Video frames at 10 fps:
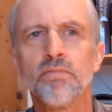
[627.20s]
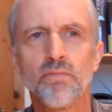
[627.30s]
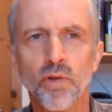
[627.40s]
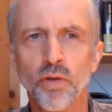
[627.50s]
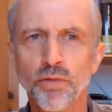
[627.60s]

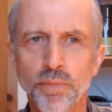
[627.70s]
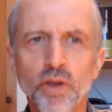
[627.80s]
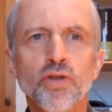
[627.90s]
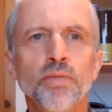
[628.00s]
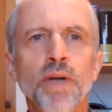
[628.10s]
of
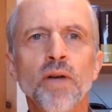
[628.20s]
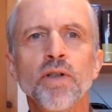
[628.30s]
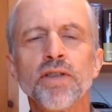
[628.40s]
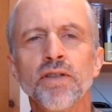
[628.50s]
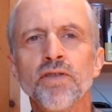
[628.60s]
spiritual
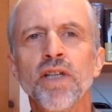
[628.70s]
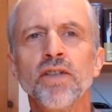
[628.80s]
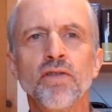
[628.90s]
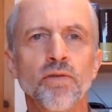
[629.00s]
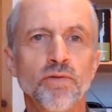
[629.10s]
powers in the
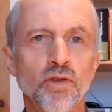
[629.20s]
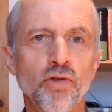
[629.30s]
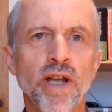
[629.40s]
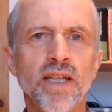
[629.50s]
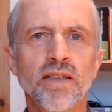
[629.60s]
sense of the
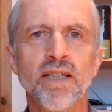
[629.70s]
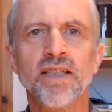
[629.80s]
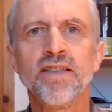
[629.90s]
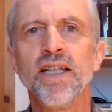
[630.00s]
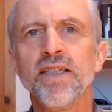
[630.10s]
dragon
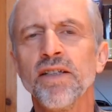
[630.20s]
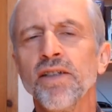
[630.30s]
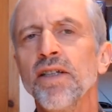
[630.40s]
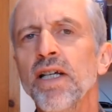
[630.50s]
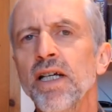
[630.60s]
as
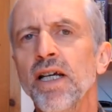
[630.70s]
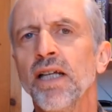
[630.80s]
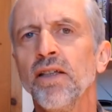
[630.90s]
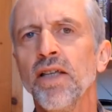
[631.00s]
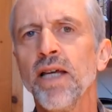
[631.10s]
Satan and
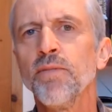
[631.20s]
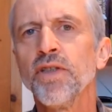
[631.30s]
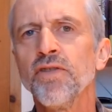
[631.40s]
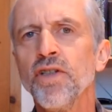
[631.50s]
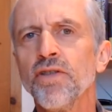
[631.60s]
the lamb as
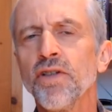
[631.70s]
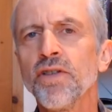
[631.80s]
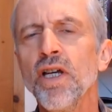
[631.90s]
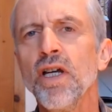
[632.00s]
Jesus.